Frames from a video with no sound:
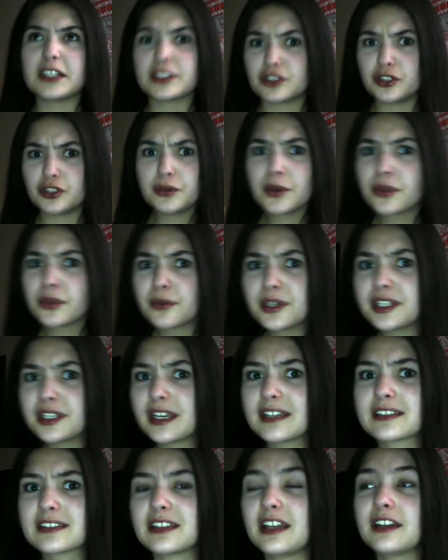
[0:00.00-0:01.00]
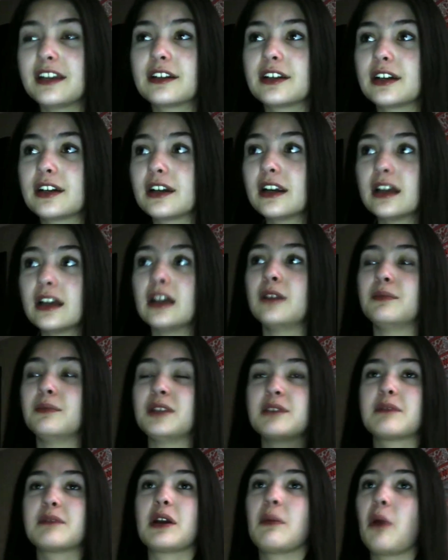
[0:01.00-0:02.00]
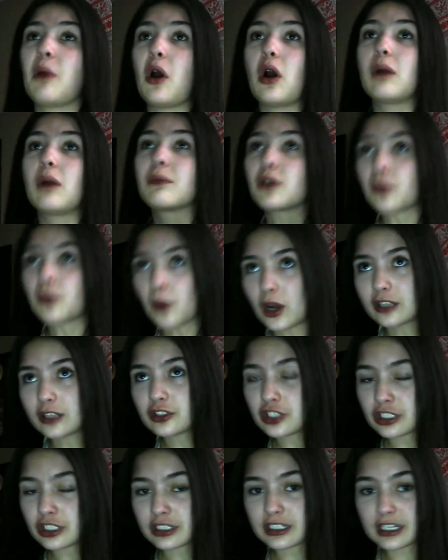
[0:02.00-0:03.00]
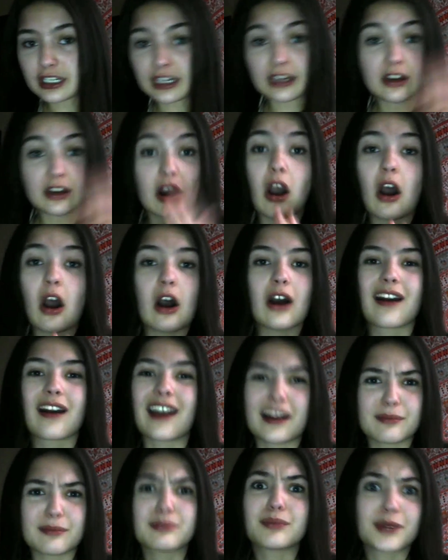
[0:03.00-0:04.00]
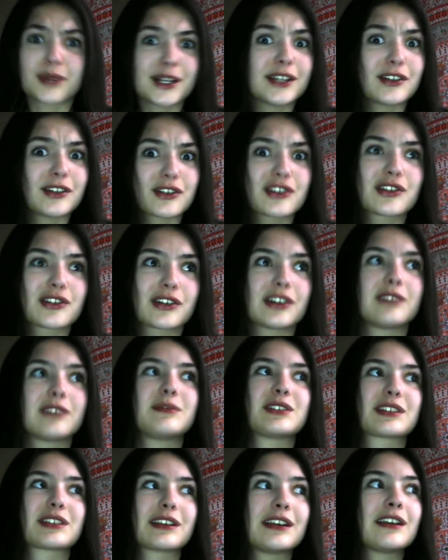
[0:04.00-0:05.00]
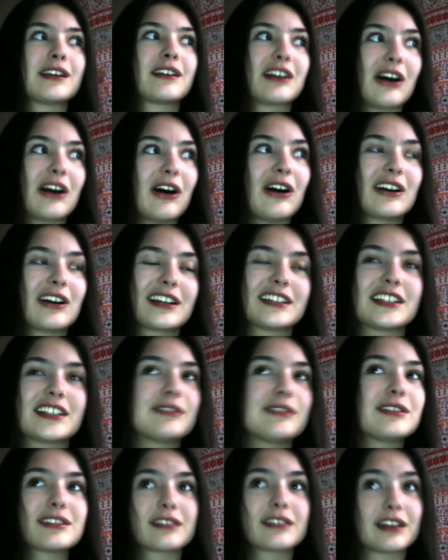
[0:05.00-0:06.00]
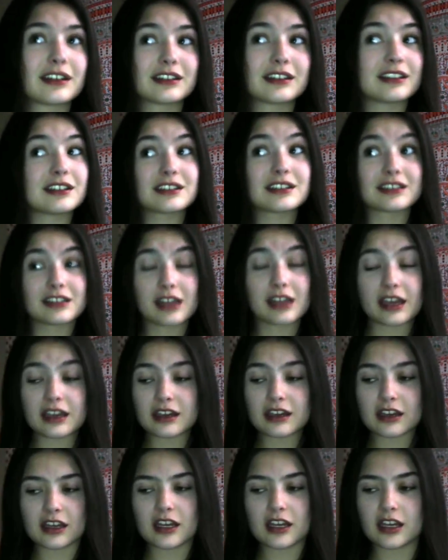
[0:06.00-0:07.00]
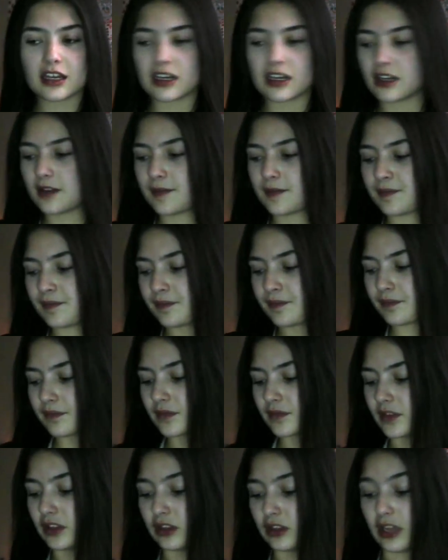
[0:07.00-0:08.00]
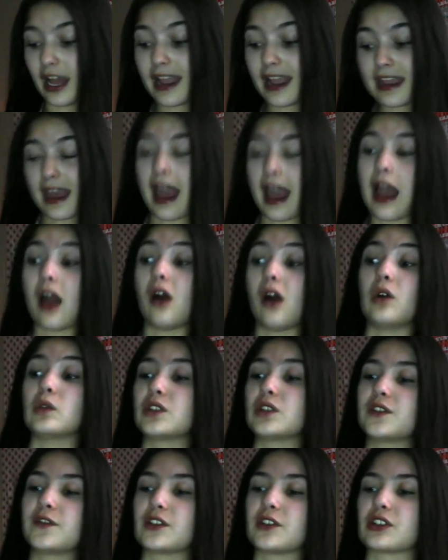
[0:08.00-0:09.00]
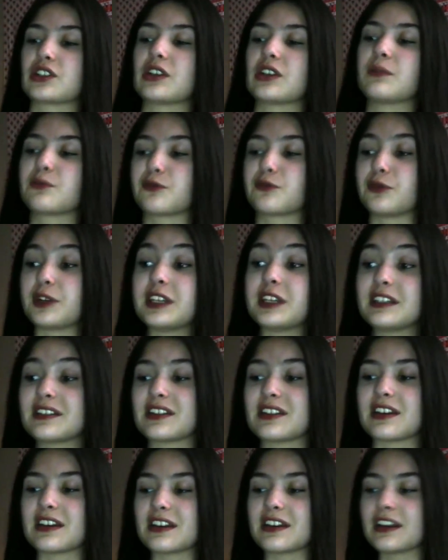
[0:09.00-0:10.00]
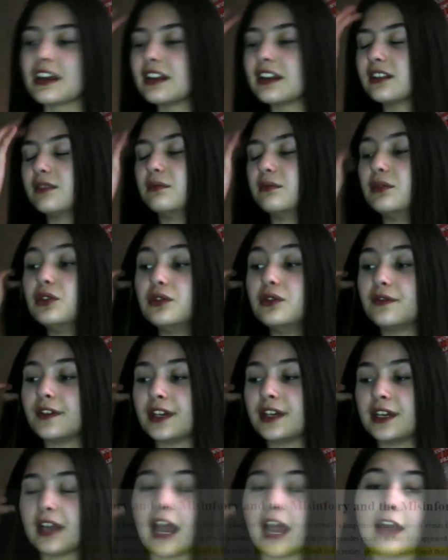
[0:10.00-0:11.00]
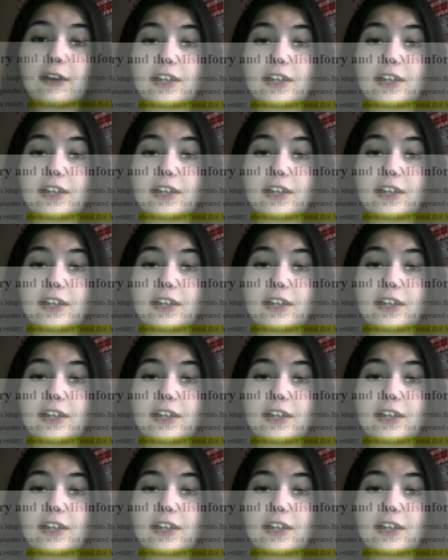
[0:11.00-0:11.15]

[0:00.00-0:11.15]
2 or 3 days later, me and my mom were watching King Kong. I'm pretty sure it was King Kong, and there was like this like lighthouse for some reason in the movie. I